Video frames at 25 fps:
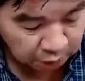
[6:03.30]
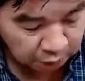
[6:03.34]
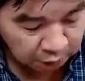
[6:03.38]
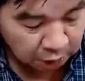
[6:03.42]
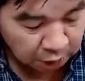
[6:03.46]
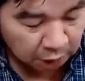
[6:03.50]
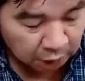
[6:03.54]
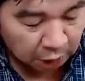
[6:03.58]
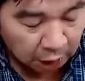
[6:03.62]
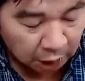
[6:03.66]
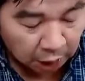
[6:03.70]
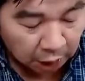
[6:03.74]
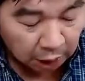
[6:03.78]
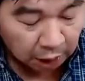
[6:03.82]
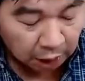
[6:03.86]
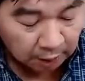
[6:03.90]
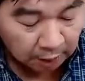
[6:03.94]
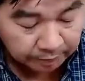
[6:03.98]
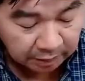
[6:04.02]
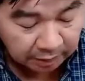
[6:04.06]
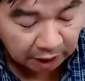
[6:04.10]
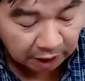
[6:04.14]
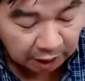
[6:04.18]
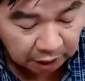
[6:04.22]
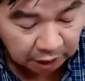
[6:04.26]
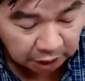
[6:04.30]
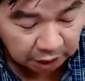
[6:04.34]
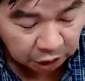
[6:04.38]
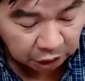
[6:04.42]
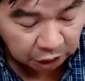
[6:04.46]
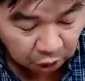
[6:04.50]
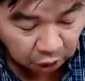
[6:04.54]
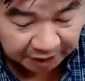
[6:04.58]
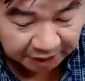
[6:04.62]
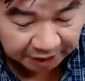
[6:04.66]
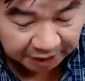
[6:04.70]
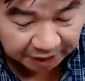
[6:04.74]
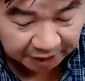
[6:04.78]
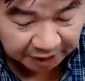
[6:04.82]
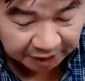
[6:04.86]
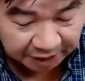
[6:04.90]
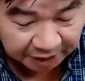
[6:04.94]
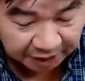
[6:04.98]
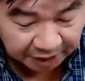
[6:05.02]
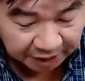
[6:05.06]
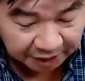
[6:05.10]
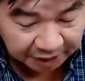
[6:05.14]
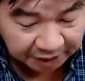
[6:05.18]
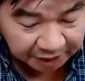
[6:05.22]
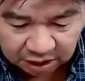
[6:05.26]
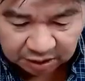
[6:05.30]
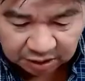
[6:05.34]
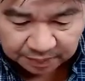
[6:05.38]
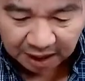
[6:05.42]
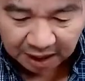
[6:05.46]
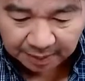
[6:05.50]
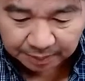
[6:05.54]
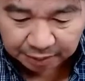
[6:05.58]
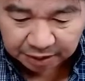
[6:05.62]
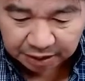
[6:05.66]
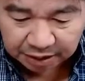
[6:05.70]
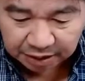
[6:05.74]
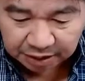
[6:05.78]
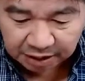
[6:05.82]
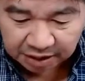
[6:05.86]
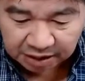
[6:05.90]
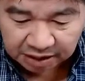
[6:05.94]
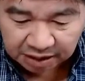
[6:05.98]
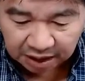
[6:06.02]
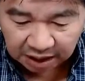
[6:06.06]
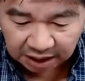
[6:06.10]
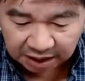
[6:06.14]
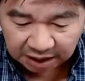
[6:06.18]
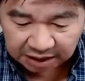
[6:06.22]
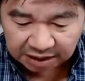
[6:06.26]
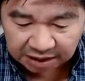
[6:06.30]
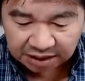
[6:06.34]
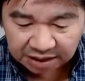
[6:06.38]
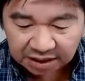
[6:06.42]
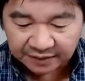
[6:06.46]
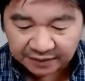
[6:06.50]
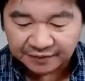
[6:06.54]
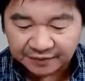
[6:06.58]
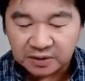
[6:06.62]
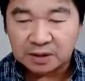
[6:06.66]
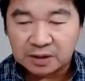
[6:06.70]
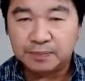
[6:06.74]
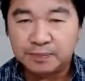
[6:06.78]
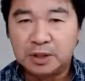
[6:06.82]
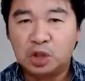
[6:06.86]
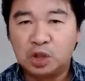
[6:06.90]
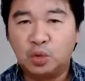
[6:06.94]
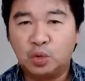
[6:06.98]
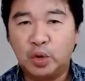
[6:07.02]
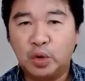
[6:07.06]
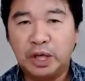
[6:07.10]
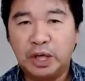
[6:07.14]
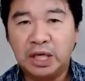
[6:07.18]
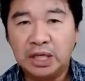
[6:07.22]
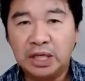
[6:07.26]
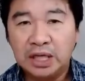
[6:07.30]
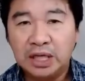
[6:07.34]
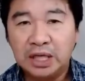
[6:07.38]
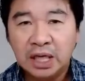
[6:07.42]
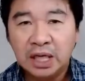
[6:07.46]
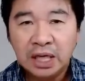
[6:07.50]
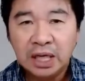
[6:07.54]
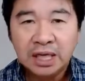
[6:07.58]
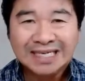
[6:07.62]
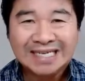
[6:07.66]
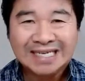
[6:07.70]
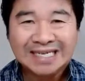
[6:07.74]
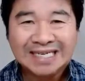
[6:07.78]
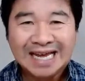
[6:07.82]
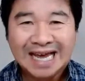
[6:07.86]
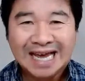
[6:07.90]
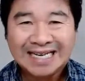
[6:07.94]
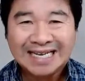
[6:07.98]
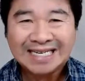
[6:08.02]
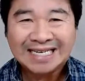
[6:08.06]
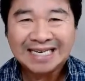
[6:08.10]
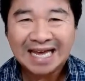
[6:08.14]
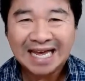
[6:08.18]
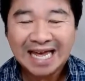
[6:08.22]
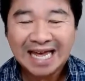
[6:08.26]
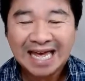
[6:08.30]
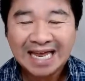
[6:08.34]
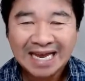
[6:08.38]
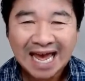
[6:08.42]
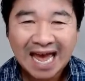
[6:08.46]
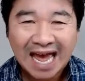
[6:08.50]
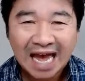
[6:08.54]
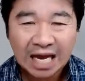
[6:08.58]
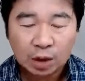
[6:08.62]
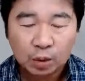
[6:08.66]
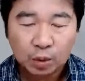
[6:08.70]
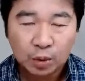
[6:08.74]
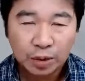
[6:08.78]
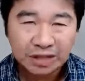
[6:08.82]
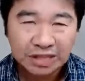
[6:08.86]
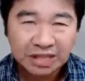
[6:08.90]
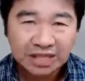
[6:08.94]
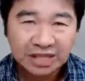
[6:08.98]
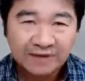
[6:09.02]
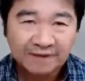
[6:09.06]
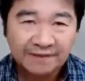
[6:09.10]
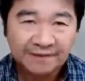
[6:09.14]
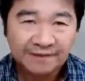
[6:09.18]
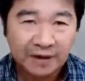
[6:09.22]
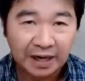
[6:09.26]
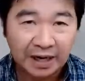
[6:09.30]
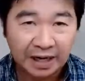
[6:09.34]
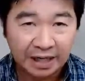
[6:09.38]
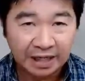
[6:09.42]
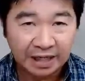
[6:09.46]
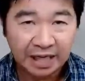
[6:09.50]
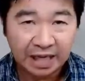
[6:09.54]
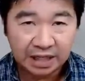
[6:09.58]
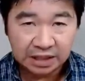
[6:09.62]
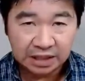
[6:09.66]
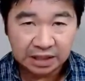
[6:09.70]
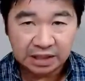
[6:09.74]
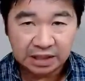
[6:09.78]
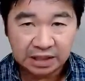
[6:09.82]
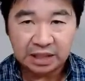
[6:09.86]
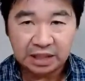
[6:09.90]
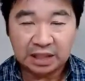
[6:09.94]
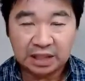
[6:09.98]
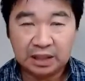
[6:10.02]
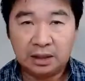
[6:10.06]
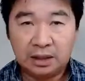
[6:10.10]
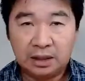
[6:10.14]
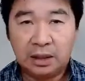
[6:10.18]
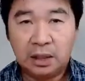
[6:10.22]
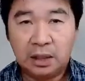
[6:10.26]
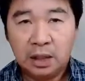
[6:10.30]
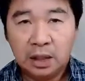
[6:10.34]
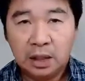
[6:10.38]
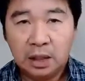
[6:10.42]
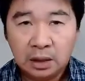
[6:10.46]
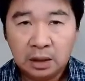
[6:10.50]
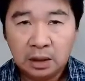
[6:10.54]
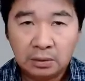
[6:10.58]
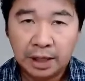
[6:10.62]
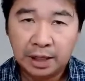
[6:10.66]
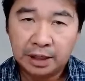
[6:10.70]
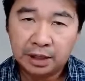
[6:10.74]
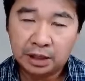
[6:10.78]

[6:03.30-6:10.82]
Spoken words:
And then you'll need to be able to discuss the difference between debt and equity financing, right?